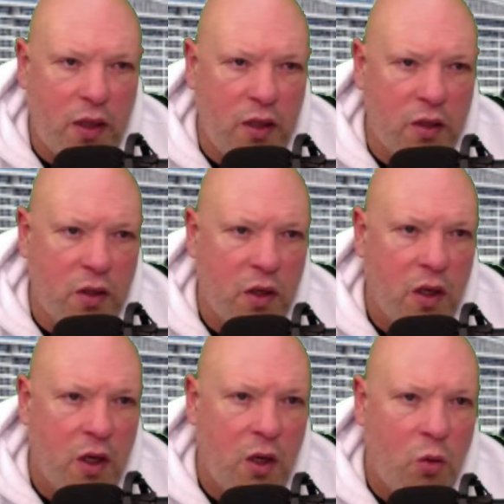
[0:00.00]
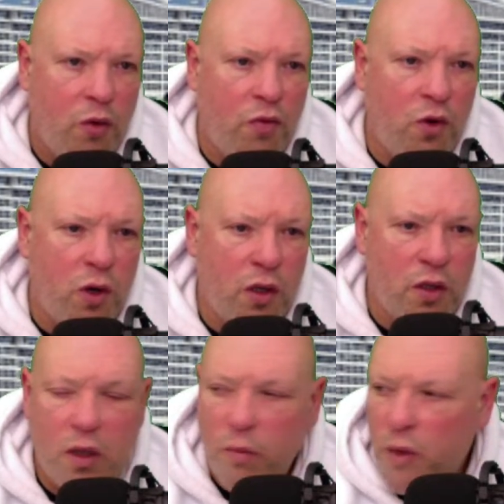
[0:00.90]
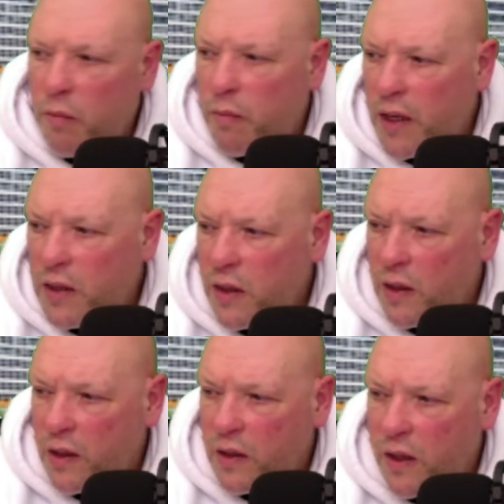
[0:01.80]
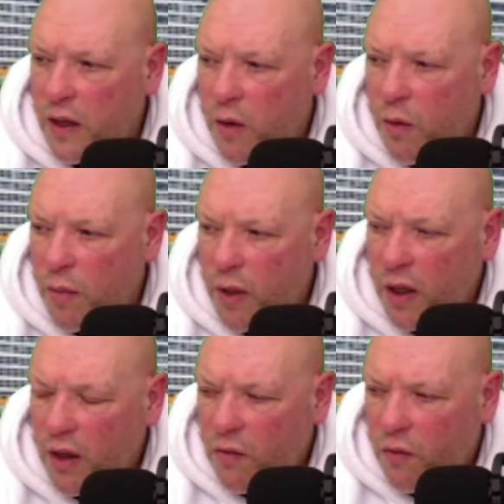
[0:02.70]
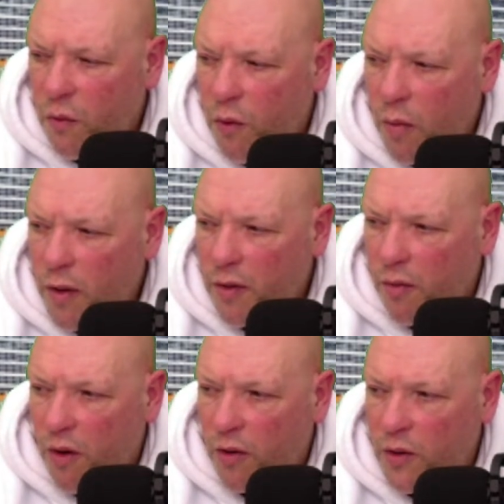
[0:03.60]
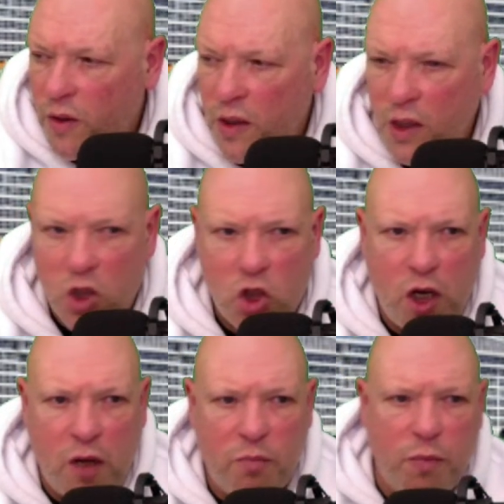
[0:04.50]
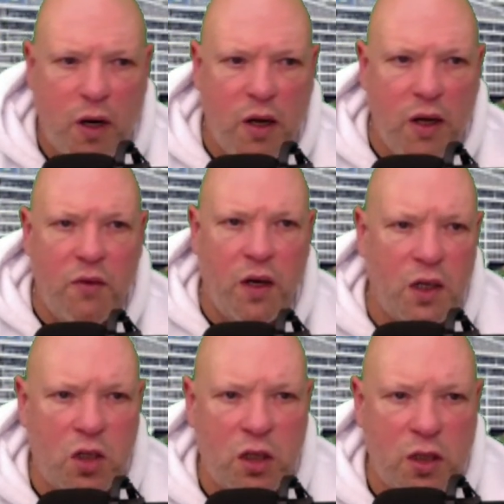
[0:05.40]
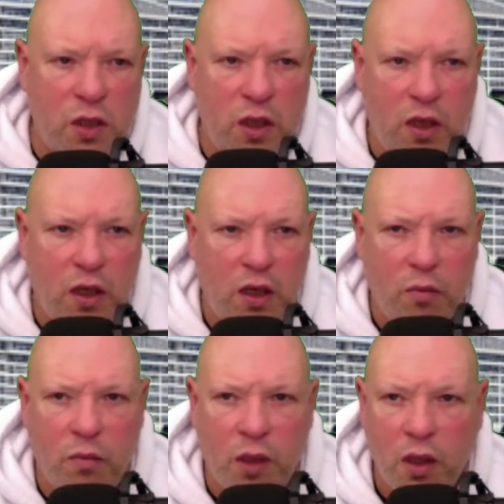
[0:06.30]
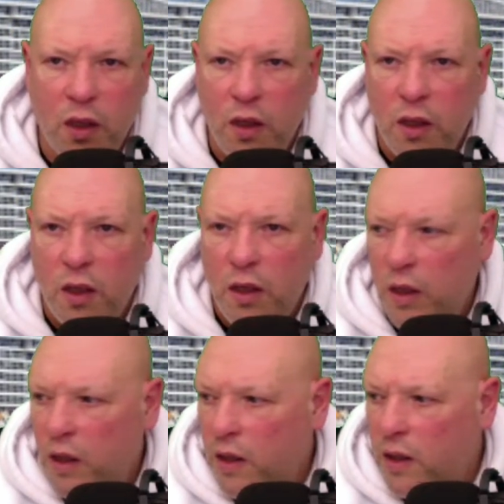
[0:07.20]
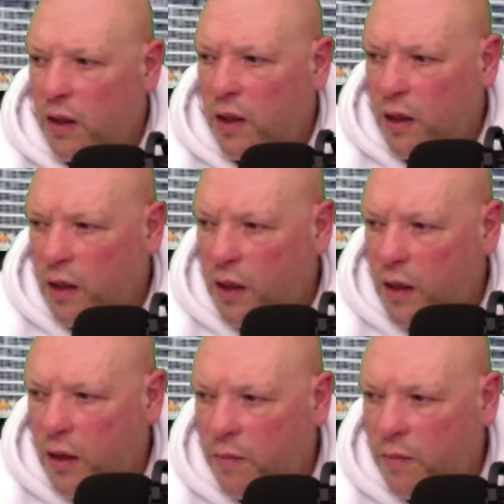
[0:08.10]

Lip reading: is, we've got some amazing things now. Now, I believe Rob on the Road is in the chat, but I haven't actually seen him in the